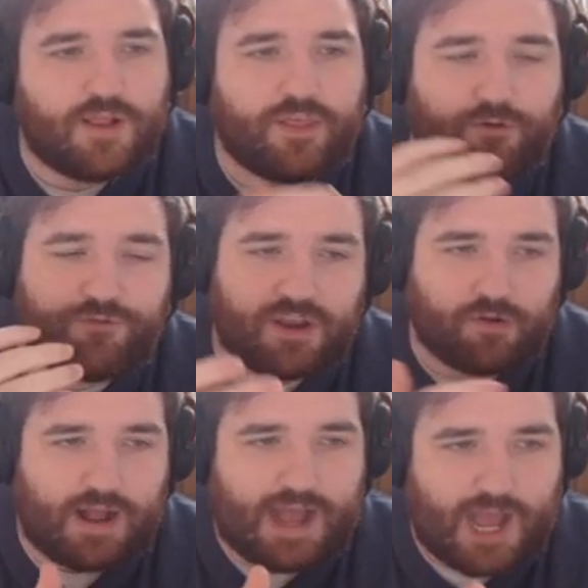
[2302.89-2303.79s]
They'll
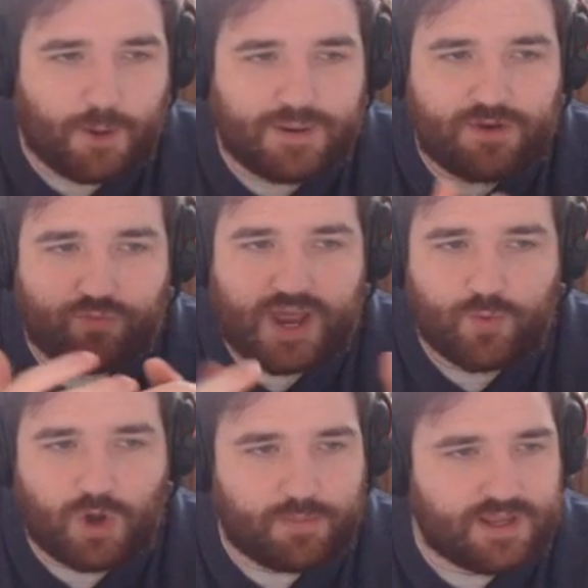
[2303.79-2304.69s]
figure out how many red
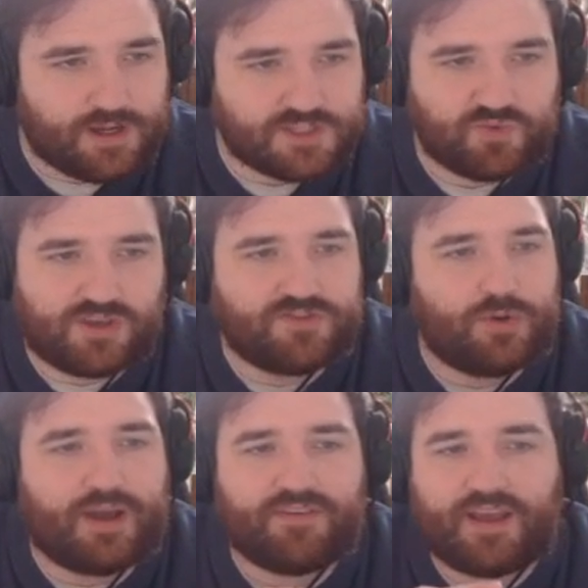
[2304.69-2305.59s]
Whelming Gustwaves
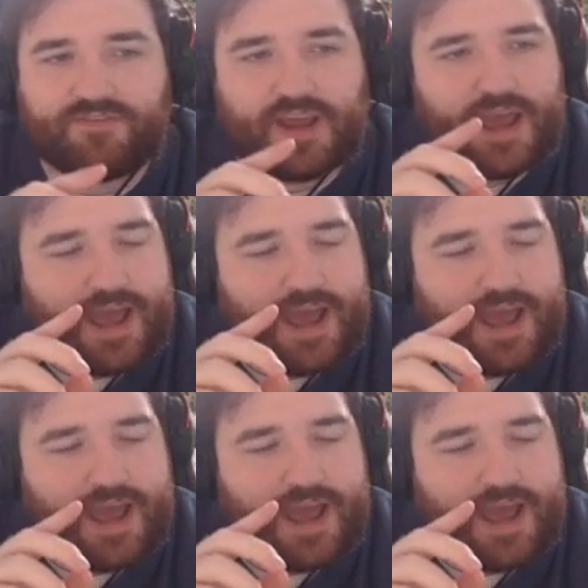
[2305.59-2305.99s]
you have left,